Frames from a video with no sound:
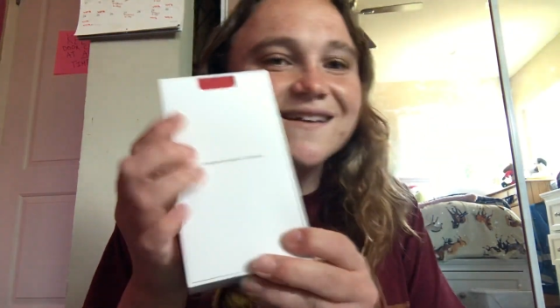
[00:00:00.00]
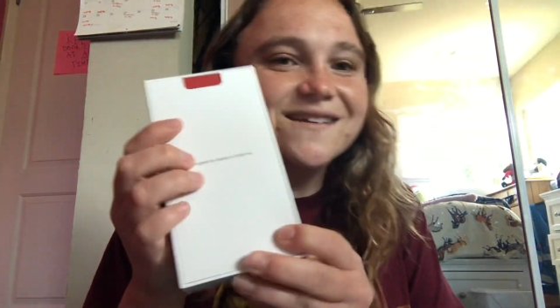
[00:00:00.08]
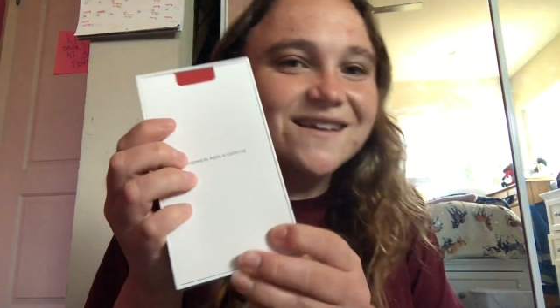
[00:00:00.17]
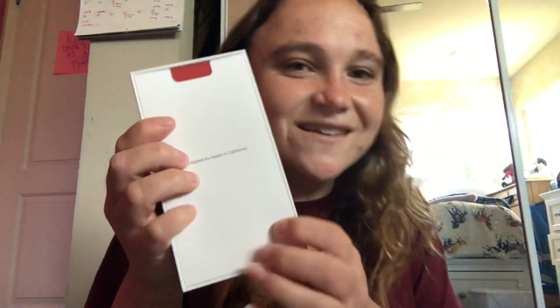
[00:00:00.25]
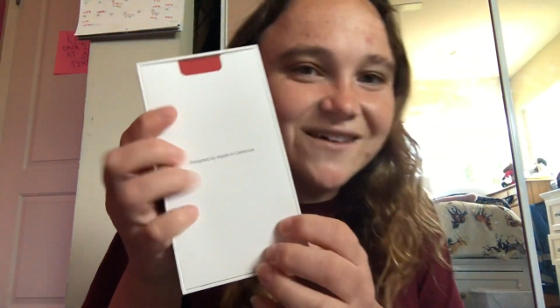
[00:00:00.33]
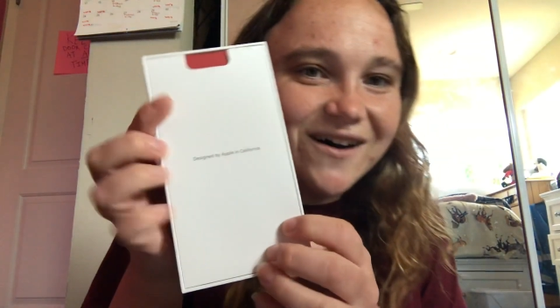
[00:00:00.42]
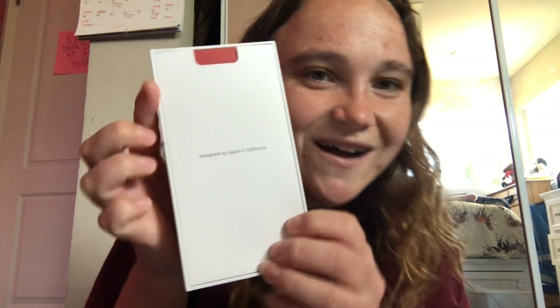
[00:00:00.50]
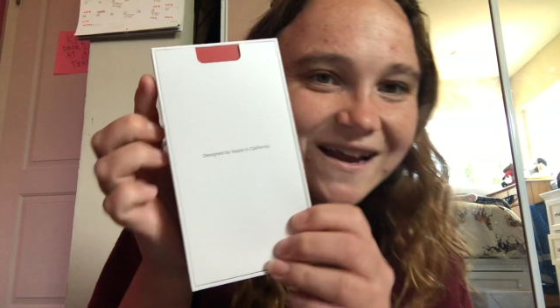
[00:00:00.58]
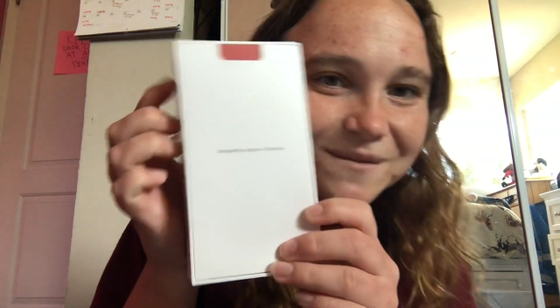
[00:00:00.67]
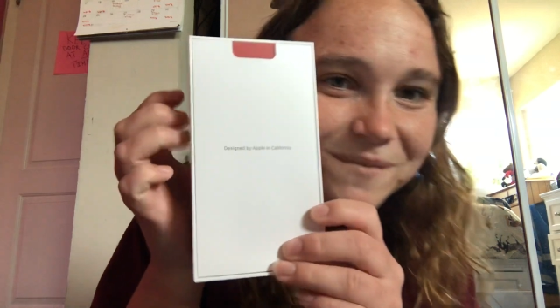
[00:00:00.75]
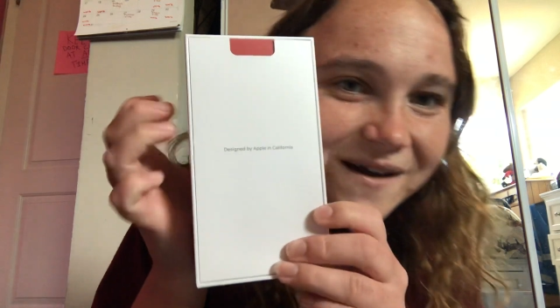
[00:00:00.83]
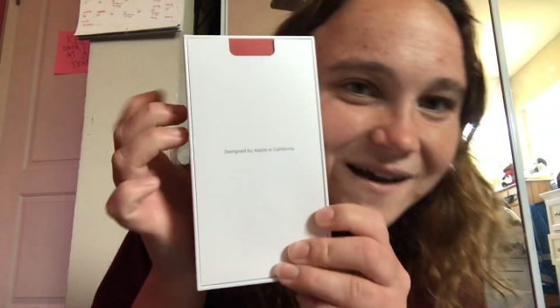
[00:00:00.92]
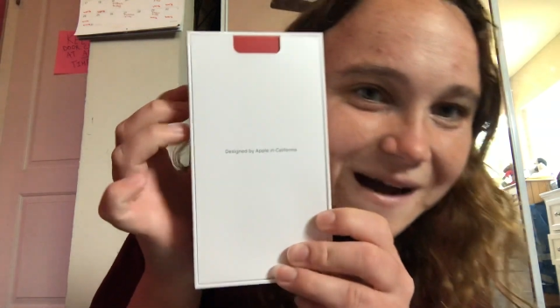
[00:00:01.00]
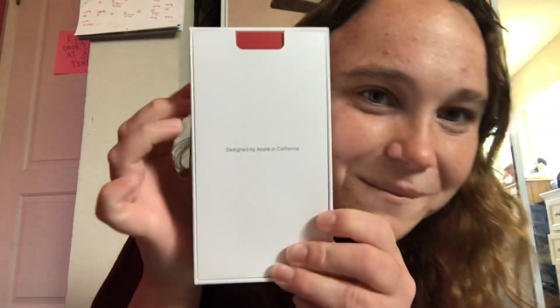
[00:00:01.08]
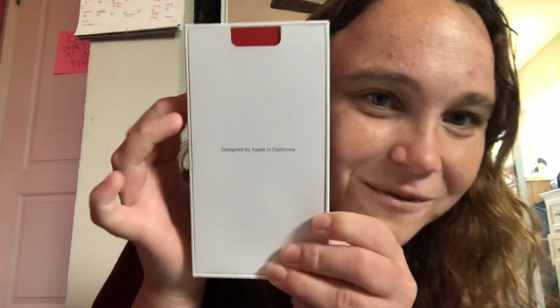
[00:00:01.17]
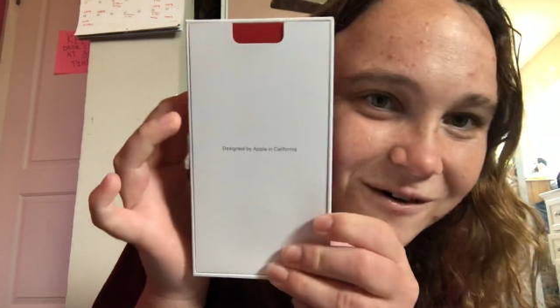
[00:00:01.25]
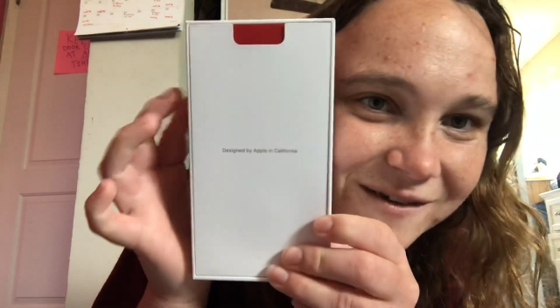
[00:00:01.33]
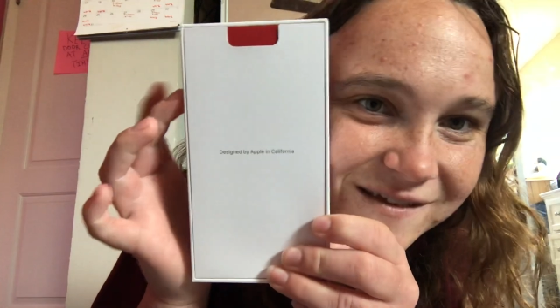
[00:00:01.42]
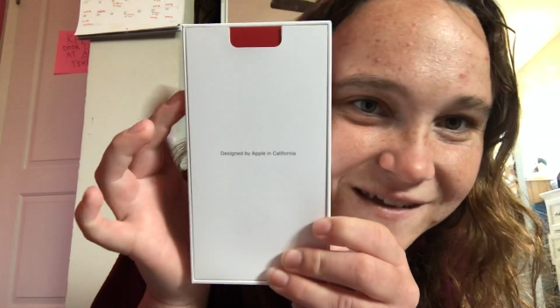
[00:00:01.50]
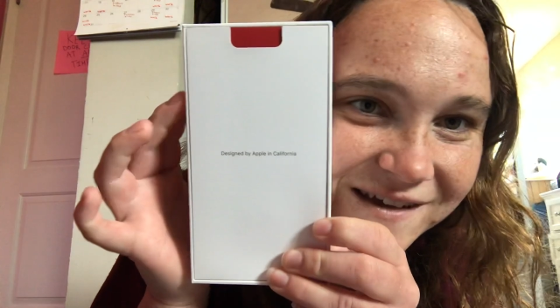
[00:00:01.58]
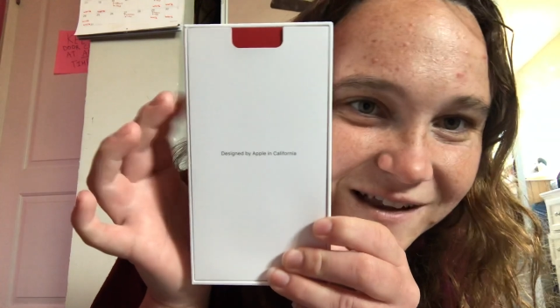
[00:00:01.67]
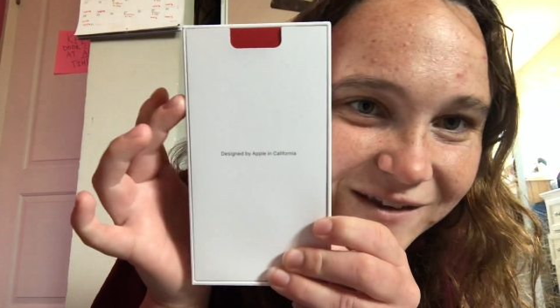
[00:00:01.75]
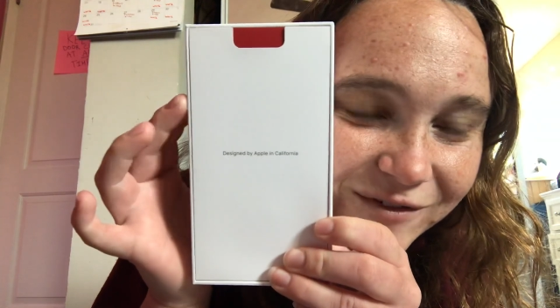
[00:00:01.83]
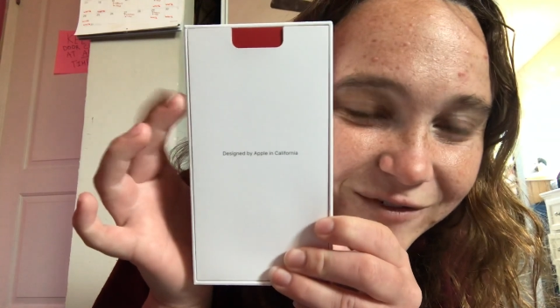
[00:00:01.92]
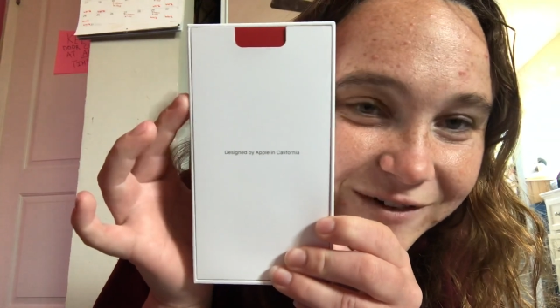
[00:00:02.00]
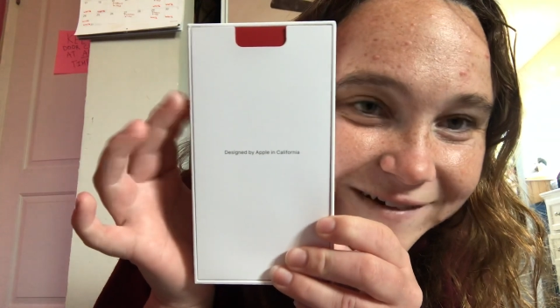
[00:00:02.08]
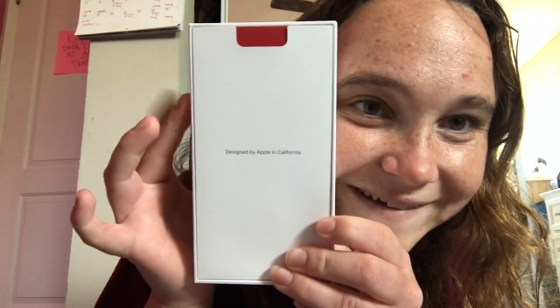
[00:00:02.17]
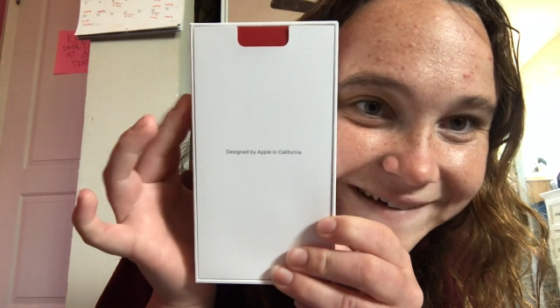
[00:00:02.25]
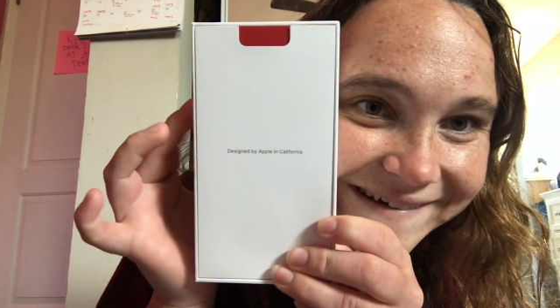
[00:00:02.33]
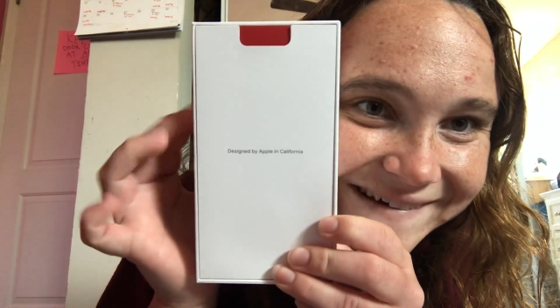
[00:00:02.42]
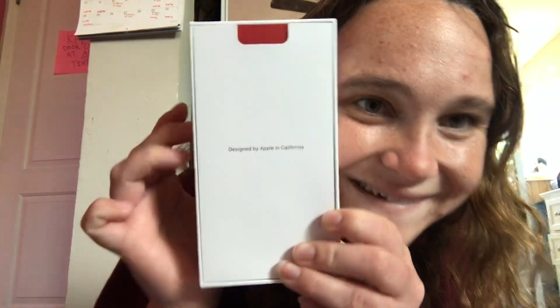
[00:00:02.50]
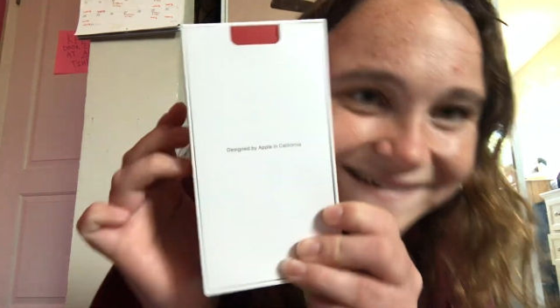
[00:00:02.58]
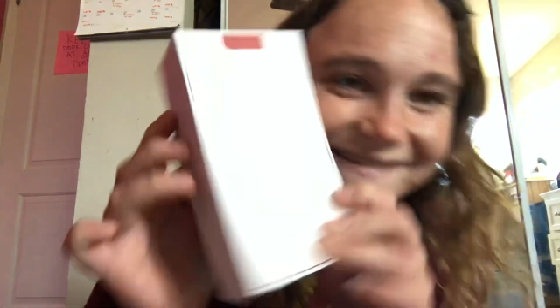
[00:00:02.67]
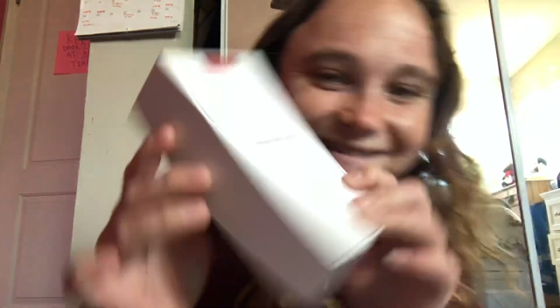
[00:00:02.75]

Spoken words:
designed by Apple in California.